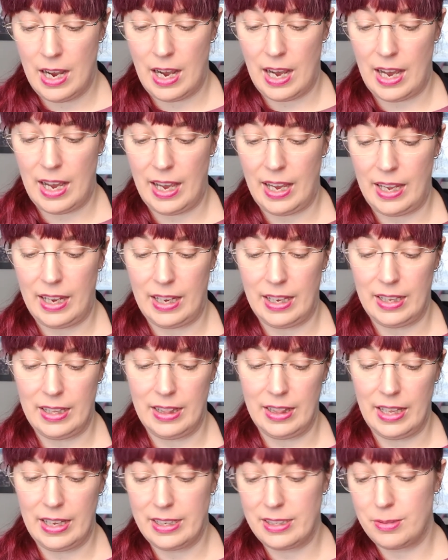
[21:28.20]
I
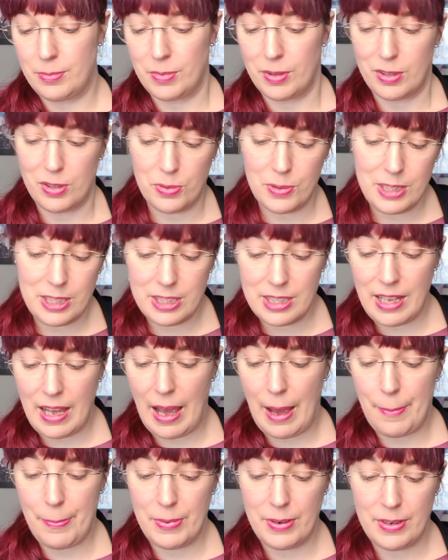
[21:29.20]
like some of the twists that
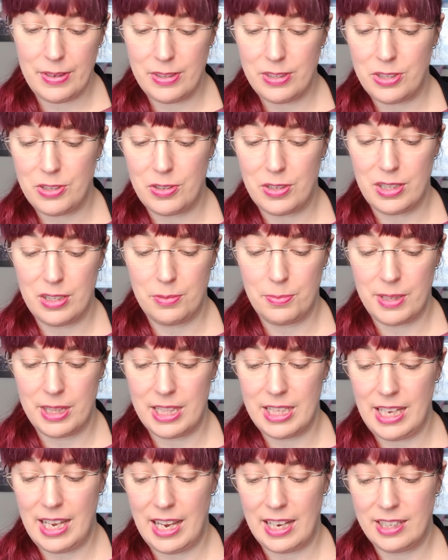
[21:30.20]
happen in the stories, but
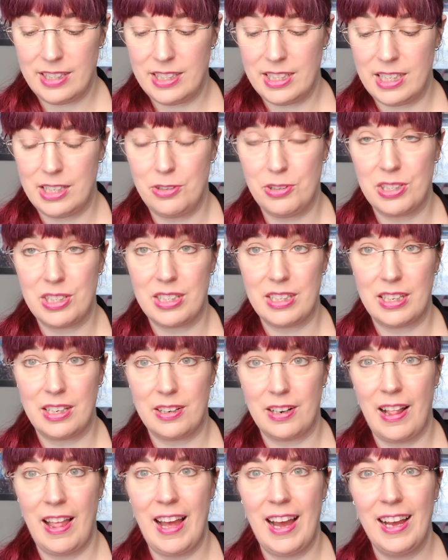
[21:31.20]
the execution
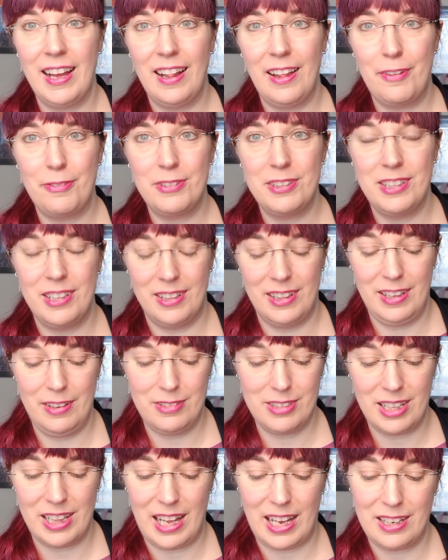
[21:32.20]
here
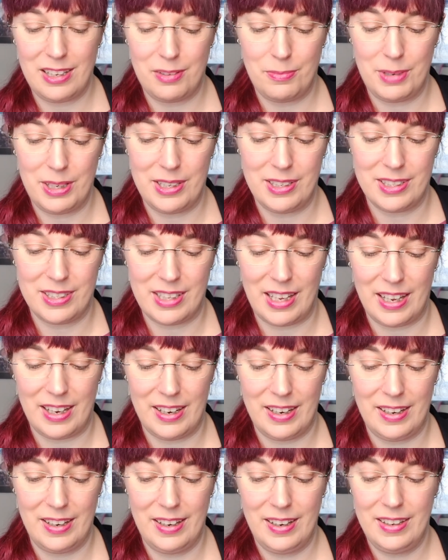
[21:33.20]
leaves a lot to be
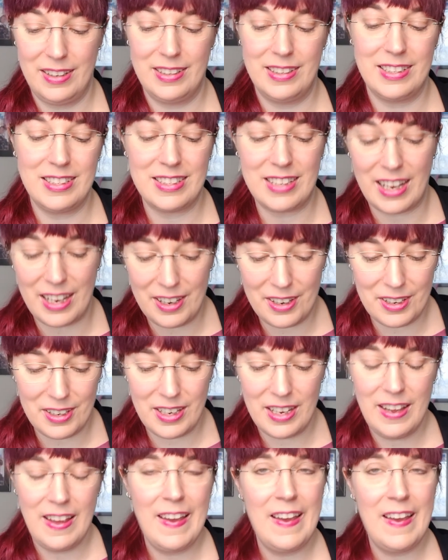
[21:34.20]
desired.